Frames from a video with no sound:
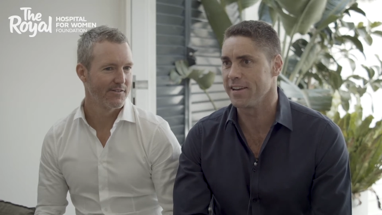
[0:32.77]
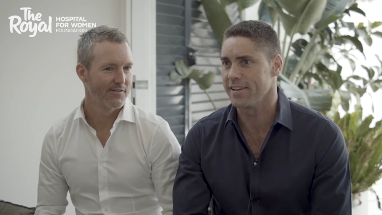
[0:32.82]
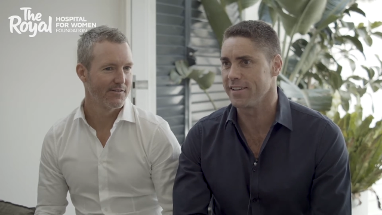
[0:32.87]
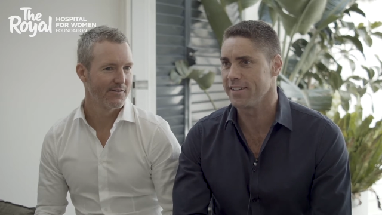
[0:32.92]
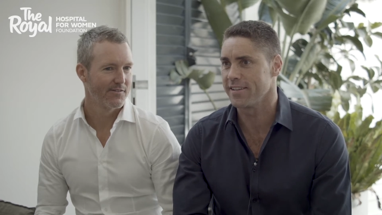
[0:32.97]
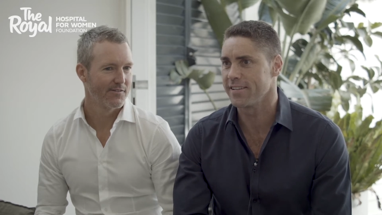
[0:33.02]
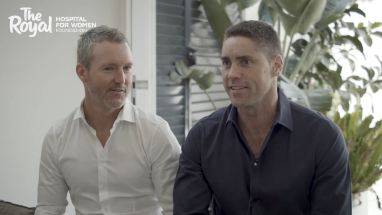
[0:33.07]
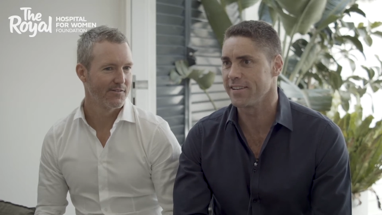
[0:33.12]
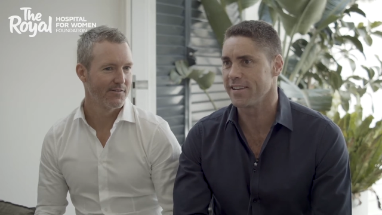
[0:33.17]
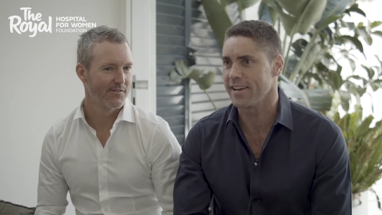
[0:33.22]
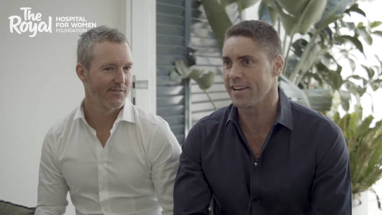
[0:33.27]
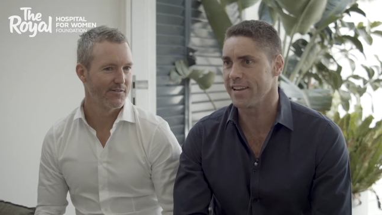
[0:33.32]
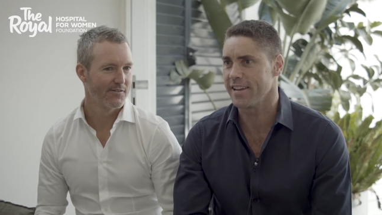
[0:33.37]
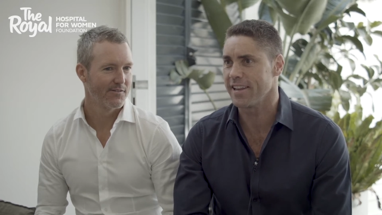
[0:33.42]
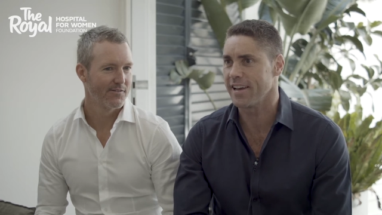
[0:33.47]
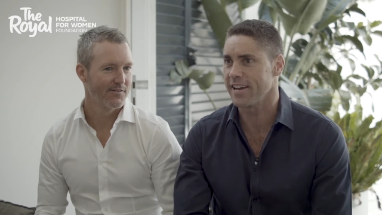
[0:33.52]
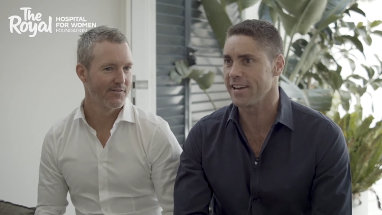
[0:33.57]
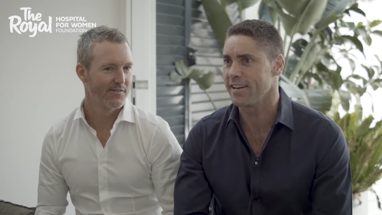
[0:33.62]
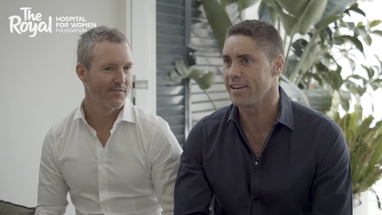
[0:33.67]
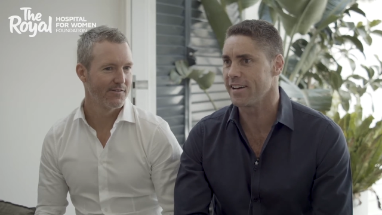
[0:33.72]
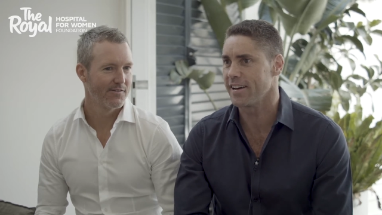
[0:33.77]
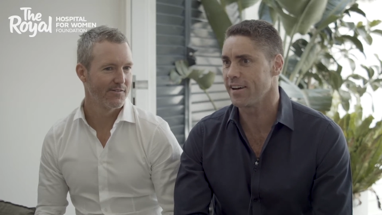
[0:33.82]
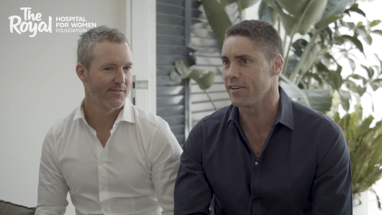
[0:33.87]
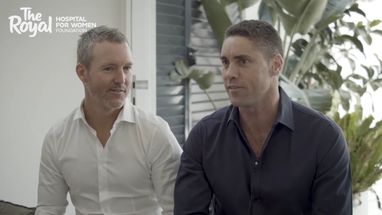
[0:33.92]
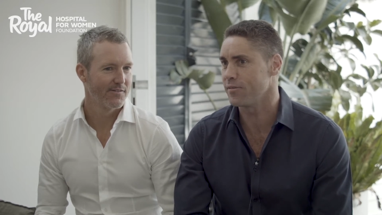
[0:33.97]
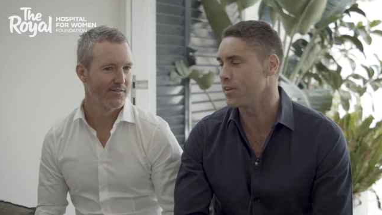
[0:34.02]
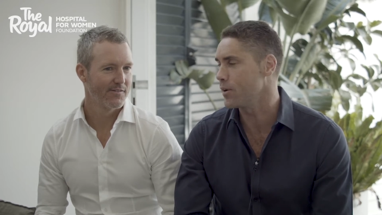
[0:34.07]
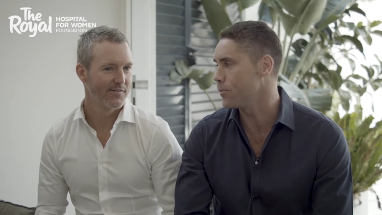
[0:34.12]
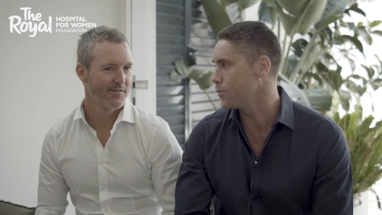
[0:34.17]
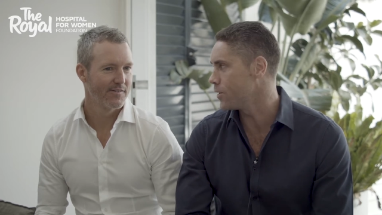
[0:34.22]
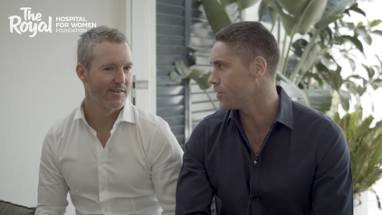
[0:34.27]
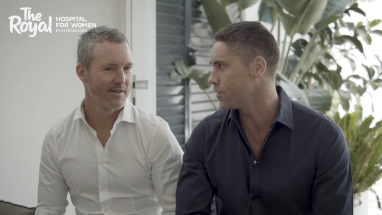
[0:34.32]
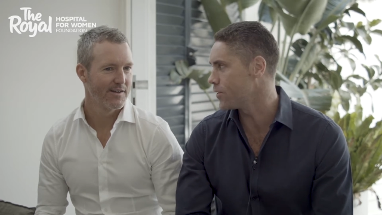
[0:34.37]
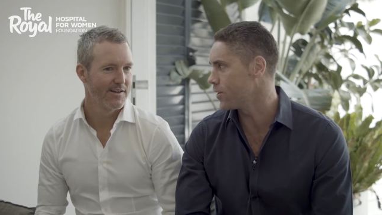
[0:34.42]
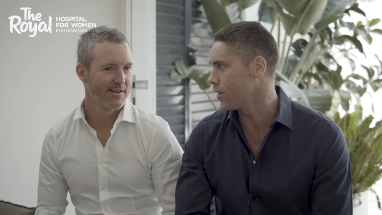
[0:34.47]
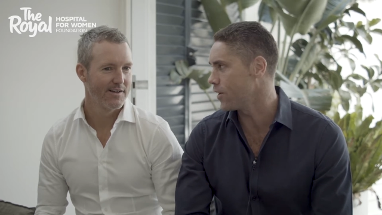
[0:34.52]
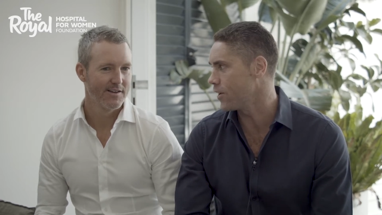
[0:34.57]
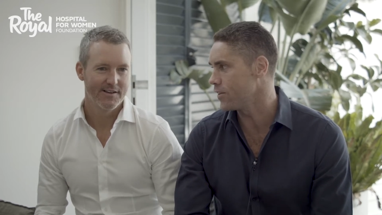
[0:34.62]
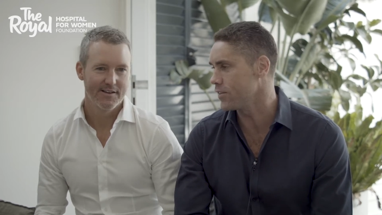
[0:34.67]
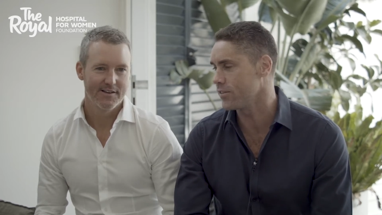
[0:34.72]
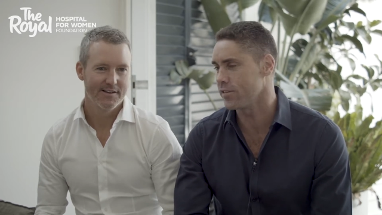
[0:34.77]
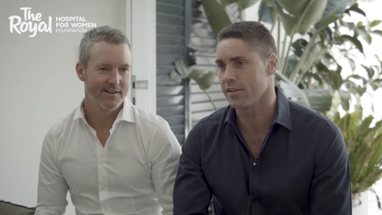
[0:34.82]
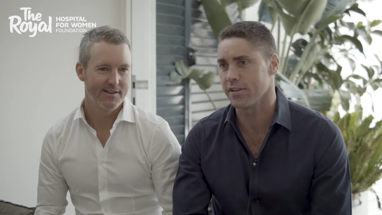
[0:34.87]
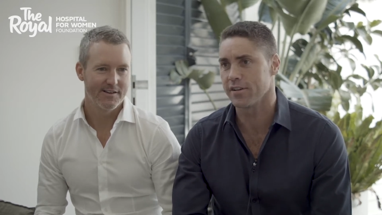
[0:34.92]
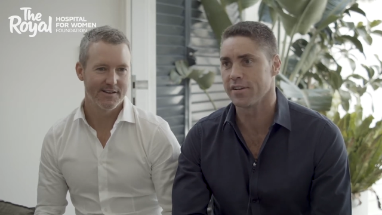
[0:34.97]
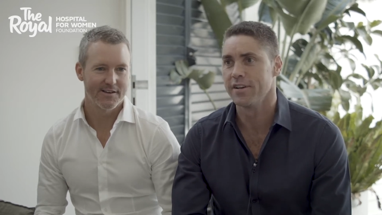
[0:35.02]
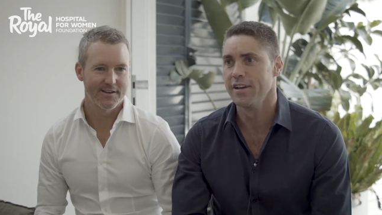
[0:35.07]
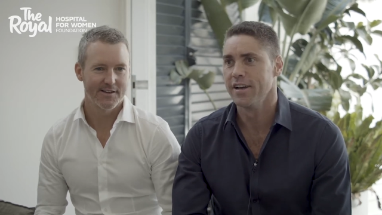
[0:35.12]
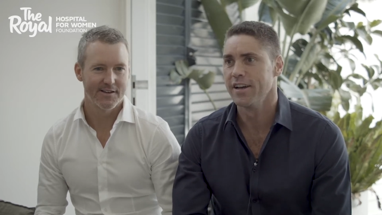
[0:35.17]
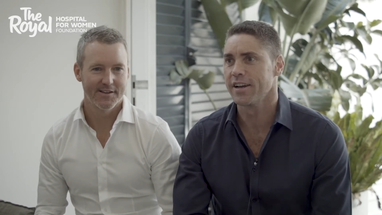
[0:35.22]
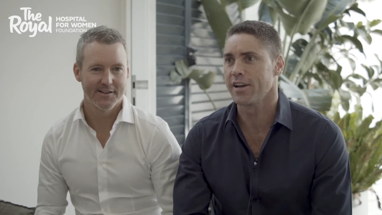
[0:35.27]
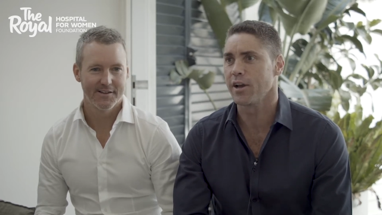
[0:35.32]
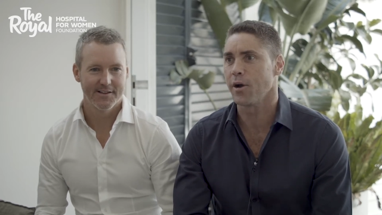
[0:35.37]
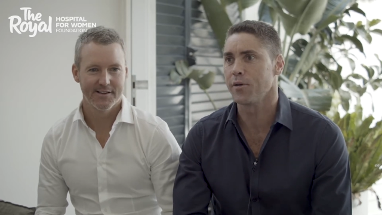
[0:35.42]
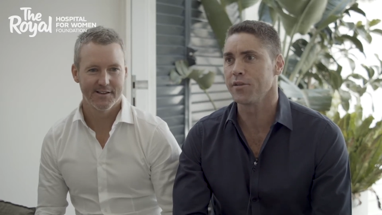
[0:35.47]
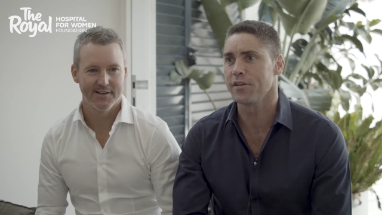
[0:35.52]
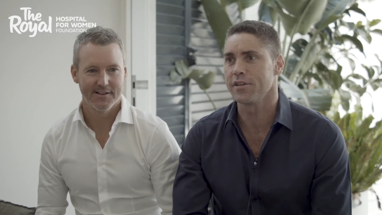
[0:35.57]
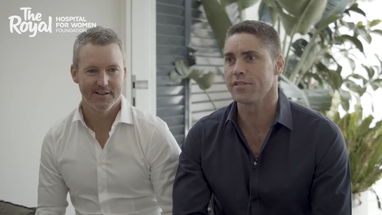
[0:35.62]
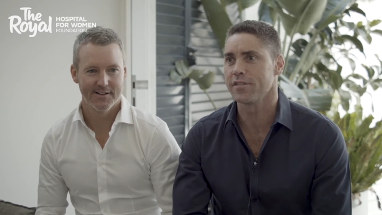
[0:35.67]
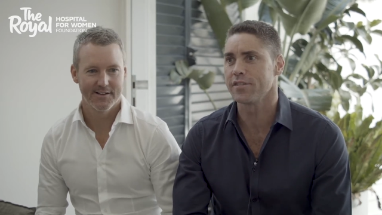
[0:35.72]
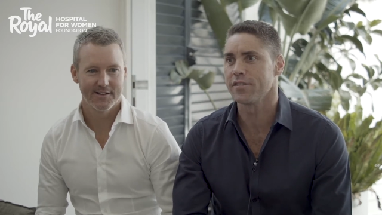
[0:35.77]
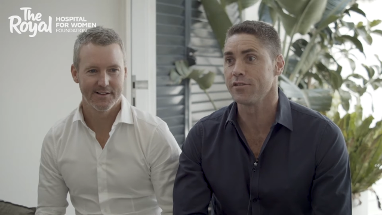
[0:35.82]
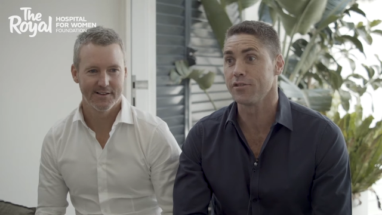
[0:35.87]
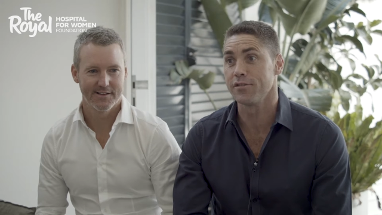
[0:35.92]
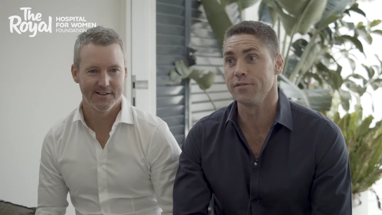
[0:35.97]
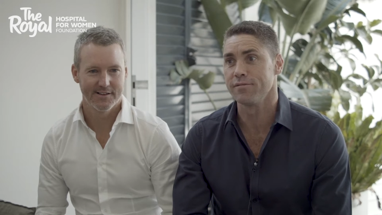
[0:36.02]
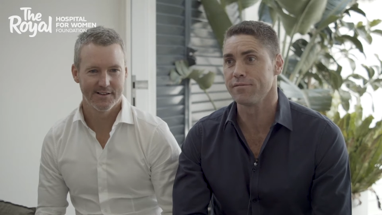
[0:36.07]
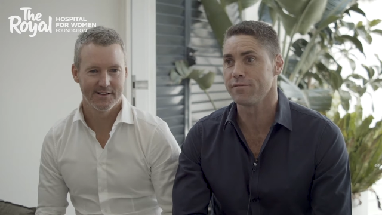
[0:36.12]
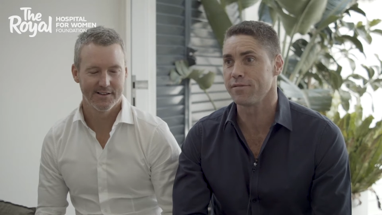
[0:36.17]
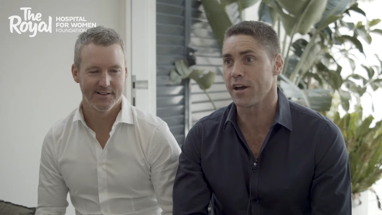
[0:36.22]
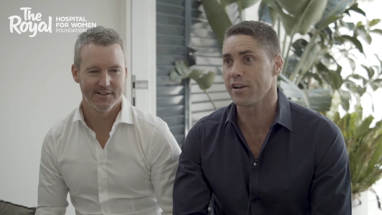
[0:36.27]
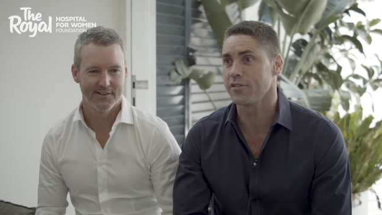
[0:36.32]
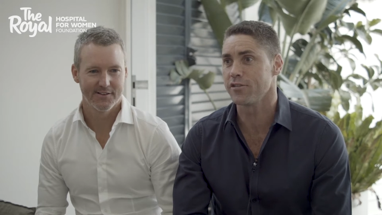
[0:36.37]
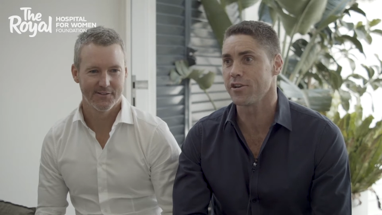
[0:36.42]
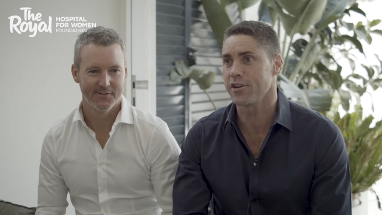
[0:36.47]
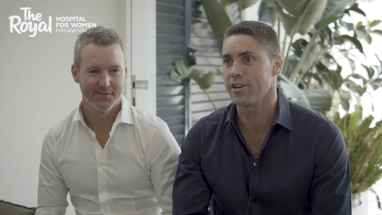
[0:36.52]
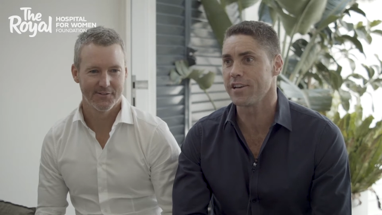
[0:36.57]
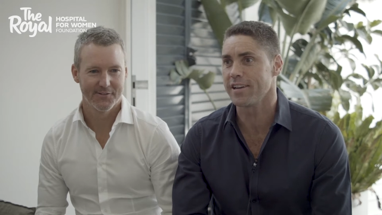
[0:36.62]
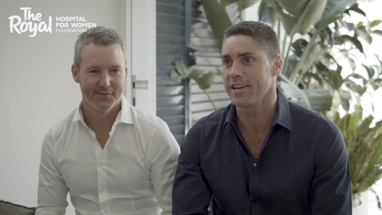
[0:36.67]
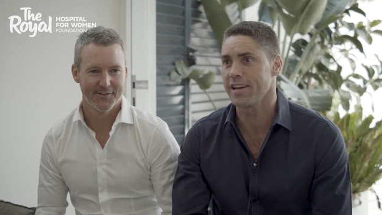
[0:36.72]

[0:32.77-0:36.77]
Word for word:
Speaker 1: And, and then, um, then we decided to yeah. go on this fun journey